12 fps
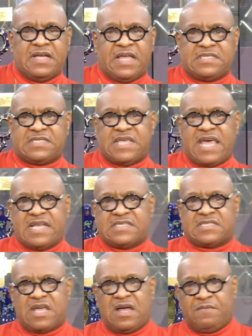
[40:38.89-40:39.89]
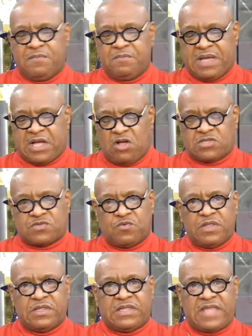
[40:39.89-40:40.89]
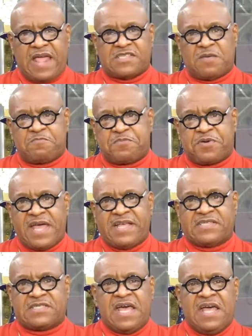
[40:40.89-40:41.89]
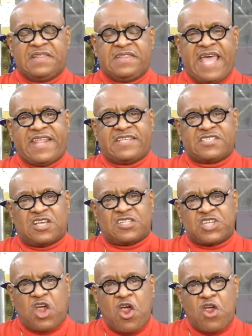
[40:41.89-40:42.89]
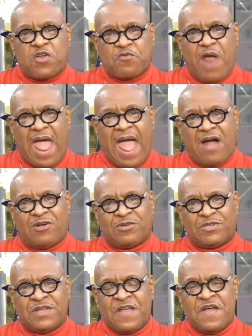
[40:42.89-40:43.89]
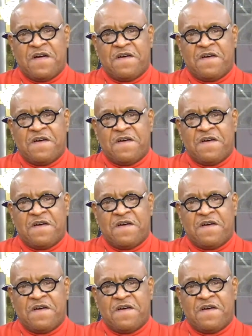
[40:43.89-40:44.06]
He says, uh, because there's a place that is a turnaround